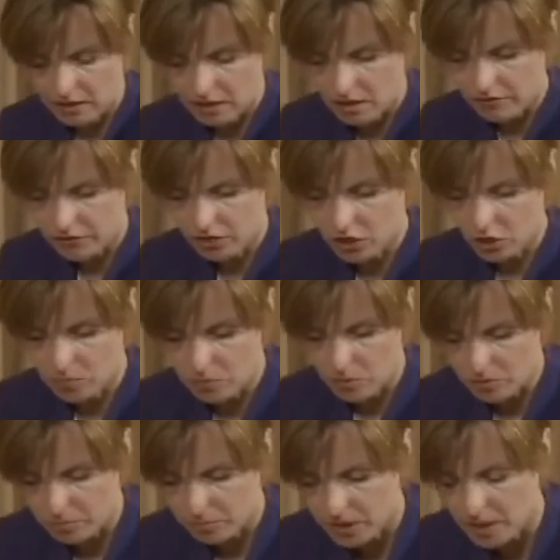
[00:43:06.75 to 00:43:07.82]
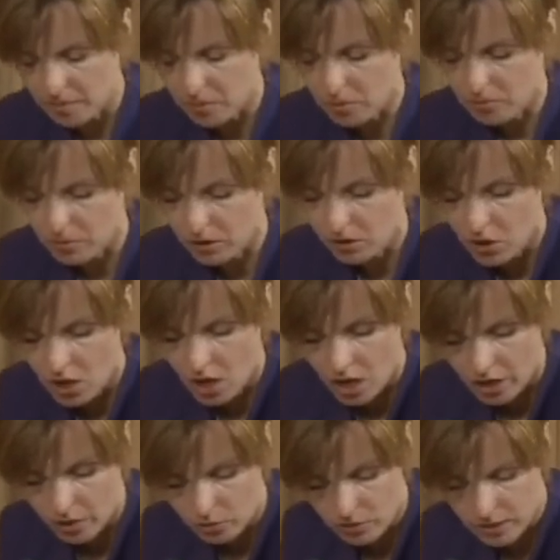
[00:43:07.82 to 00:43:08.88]
and after tapotement,
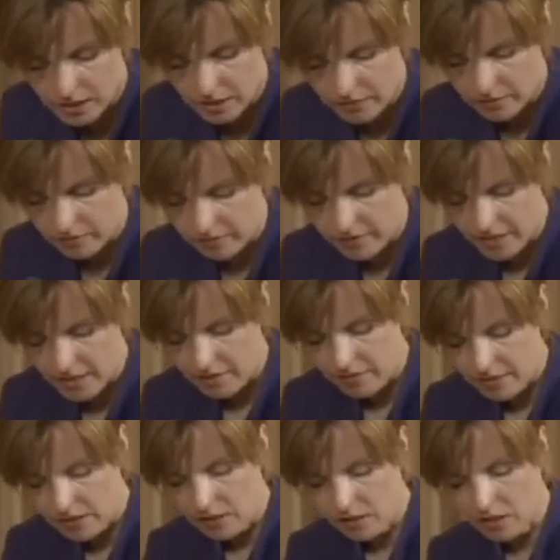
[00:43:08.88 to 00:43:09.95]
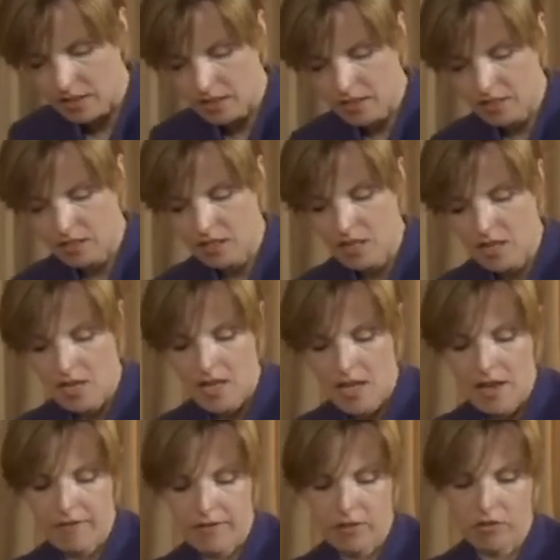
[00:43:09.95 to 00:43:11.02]
I always give a very light
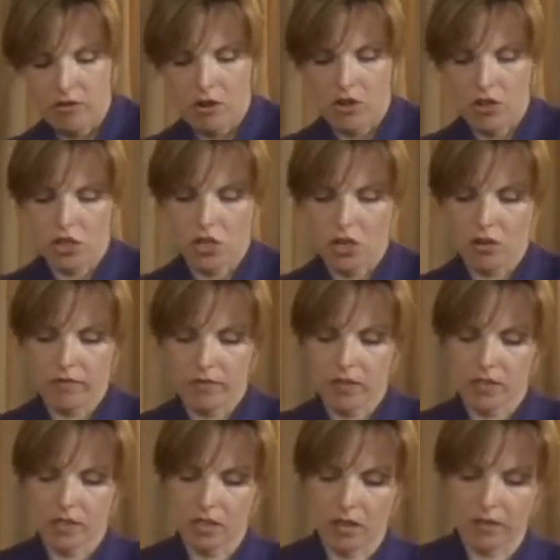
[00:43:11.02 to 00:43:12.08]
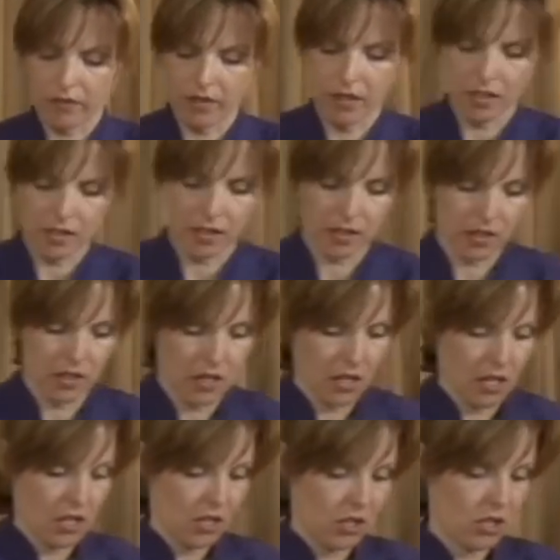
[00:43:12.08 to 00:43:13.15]
effleurage over the surface
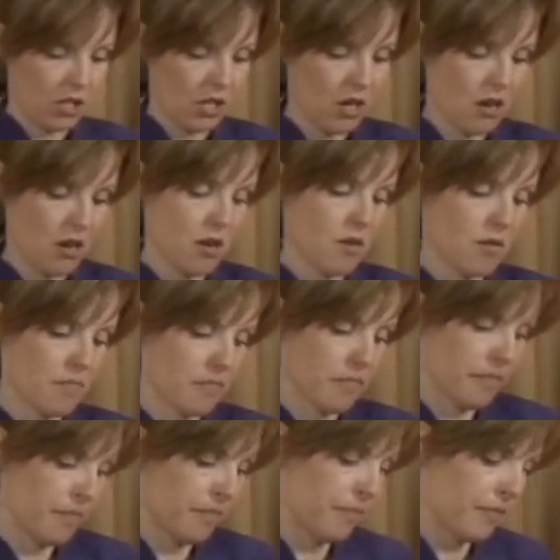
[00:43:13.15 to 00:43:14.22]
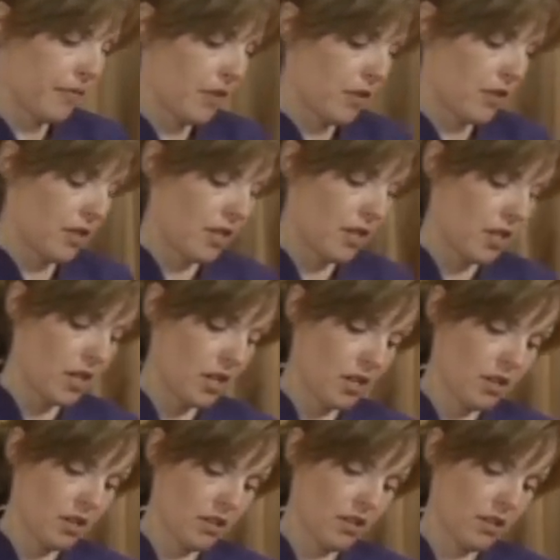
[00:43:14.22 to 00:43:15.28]
to calm the,
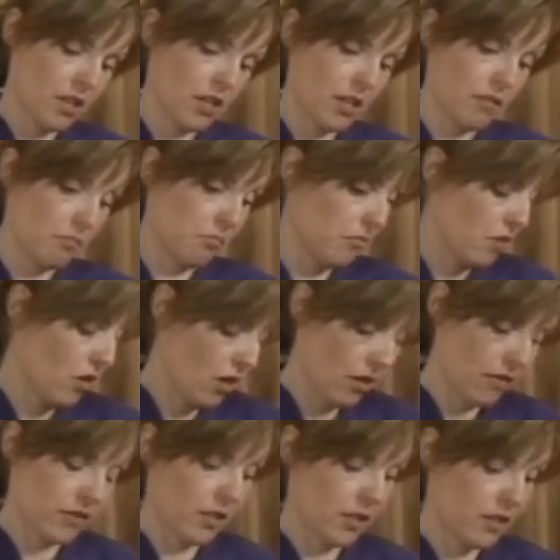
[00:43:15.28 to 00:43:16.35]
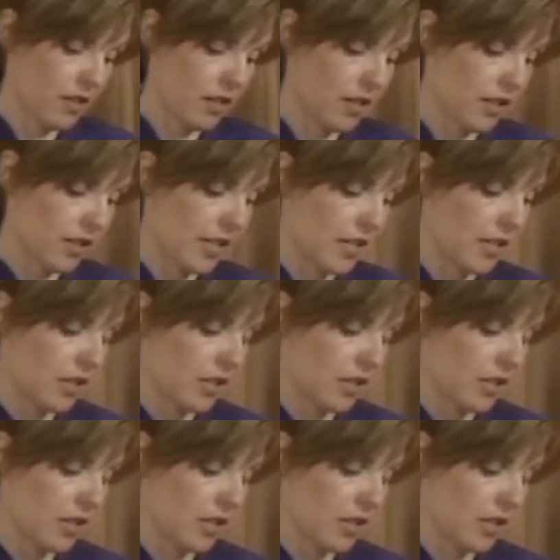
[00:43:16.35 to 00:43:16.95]
the nerves and the skin